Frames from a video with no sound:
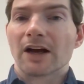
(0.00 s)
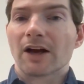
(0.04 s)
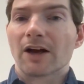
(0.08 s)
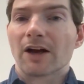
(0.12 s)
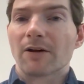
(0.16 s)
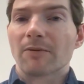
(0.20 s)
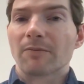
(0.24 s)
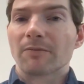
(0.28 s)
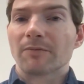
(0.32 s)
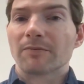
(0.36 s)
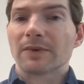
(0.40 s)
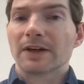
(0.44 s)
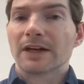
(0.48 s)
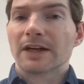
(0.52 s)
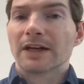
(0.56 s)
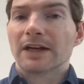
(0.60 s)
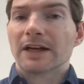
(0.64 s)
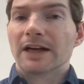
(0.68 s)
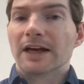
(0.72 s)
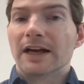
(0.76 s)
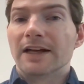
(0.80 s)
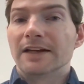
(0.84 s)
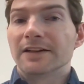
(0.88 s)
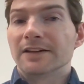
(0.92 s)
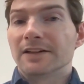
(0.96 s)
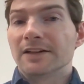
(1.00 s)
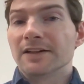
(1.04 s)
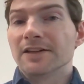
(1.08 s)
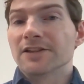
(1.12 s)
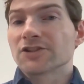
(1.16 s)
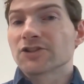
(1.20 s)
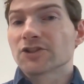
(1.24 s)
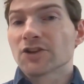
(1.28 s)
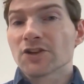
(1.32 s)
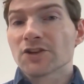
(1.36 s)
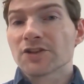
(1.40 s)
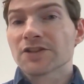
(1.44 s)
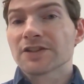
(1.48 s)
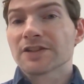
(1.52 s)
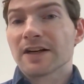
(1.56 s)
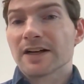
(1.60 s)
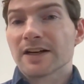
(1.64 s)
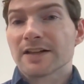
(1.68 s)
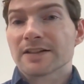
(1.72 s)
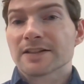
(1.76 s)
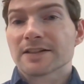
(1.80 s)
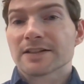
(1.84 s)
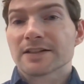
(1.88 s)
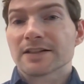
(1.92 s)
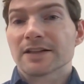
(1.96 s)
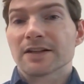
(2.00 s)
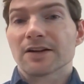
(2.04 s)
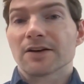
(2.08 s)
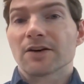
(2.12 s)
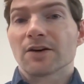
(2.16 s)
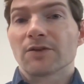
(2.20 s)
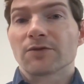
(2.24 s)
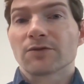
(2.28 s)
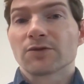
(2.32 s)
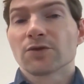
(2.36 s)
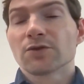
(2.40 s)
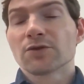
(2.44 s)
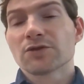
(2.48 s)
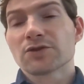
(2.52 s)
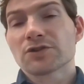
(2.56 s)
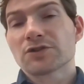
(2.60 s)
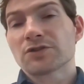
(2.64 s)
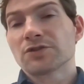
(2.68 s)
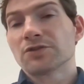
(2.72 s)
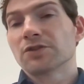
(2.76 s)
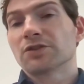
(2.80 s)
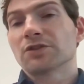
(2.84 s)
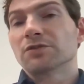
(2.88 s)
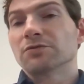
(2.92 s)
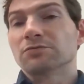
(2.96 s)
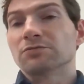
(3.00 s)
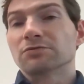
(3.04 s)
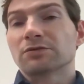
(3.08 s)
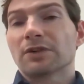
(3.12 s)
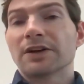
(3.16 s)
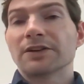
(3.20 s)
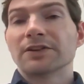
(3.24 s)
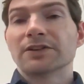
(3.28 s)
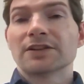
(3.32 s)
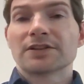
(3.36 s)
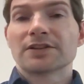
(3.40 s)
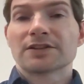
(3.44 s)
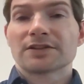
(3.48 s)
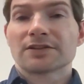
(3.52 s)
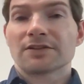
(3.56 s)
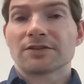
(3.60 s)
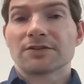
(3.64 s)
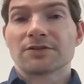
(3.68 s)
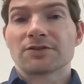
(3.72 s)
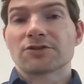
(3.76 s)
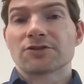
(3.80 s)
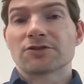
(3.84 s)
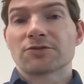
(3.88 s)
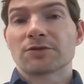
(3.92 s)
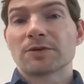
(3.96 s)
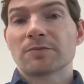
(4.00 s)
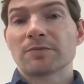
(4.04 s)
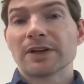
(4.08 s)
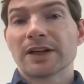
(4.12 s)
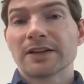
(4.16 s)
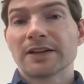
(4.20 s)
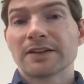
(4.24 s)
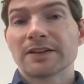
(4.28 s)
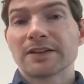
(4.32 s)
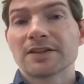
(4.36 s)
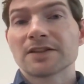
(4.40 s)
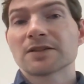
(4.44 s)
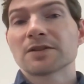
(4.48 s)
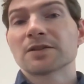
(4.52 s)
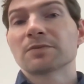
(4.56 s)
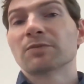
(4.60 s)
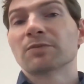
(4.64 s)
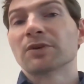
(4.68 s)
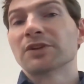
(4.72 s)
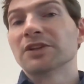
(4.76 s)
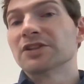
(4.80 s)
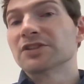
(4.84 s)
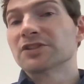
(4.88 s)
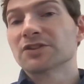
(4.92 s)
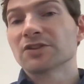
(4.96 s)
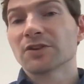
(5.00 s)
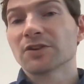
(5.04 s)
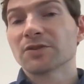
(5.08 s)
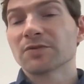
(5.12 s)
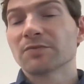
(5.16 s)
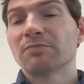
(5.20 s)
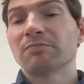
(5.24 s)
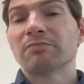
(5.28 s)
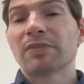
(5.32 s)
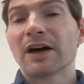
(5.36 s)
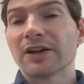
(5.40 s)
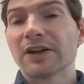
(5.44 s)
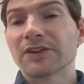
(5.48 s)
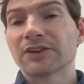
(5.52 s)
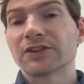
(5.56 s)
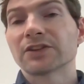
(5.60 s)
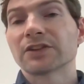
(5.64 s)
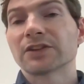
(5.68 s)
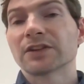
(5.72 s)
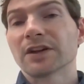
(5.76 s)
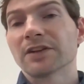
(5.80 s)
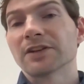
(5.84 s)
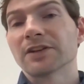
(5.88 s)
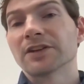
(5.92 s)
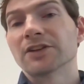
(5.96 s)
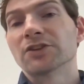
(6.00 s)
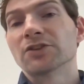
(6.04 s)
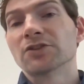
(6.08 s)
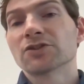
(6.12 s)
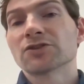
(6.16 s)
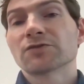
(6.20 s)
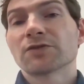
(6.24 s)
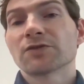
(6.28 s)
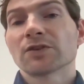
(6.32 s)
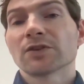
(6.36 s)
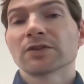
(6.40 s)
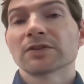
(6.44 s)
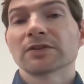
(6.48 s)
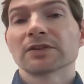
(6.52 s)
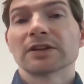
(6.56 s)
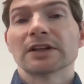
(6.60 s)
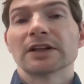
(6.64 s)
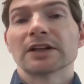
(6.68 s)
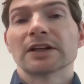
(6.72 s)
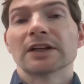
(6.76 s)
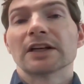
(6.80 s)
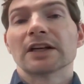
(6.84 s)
Um, and it's just that, of course, you can write this on a strip like this, but it's not particularly useful.